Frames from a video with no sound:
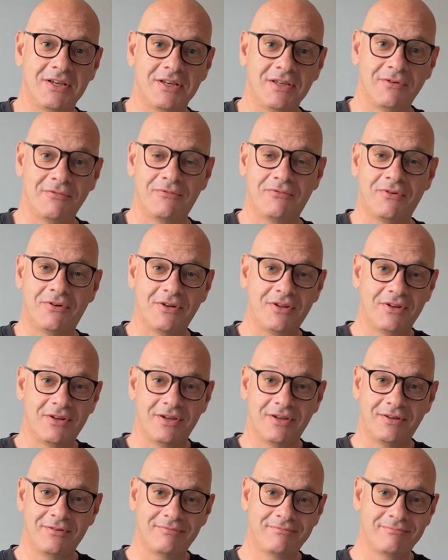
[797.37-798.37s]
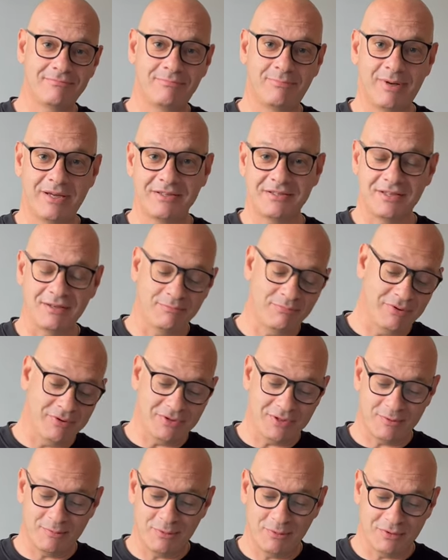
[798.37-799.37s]
you follow the basic
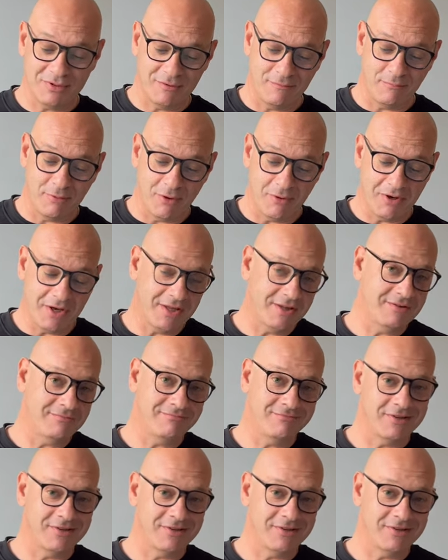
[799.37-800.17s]
principles of brewing,